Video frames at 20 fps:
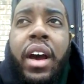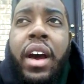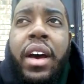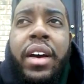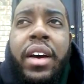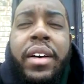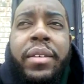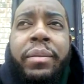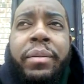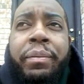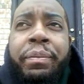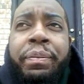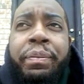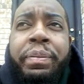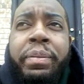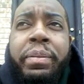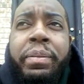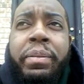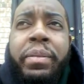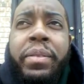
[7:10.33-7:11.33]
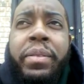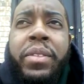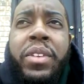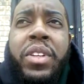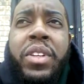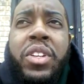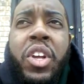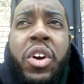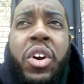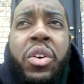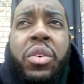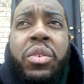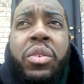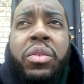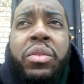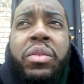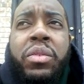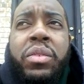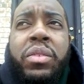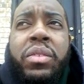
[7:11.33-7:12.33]

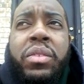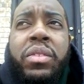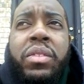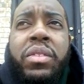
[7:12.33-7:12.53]
don't